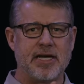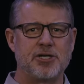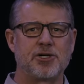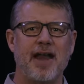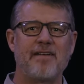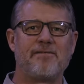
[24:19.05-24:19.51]
They
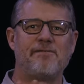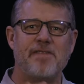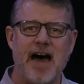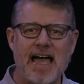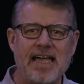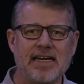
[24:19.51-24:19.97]
try to
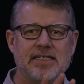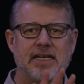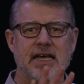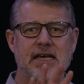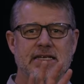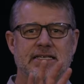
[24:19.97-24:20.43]

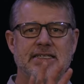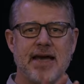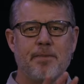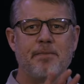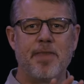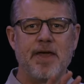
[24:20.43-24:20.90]
find
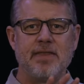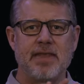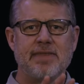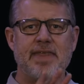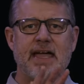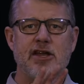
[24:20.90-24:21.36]
something
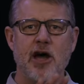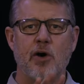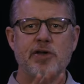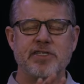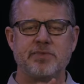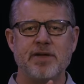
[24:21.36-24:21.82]
that they
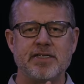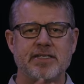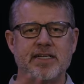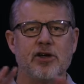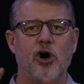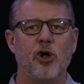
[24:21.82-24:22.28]
know is
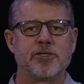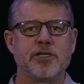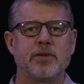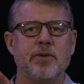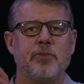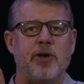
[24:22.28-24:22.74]
missing,
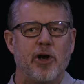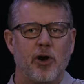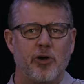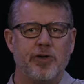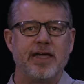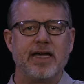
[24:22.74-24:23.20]
ultimately, what
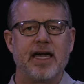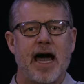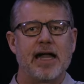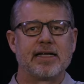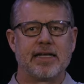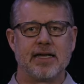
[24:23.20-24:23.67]
only
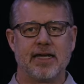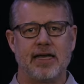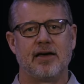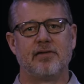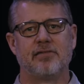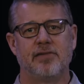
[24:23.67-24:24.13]
God can
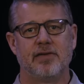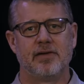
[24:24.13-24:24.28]
give.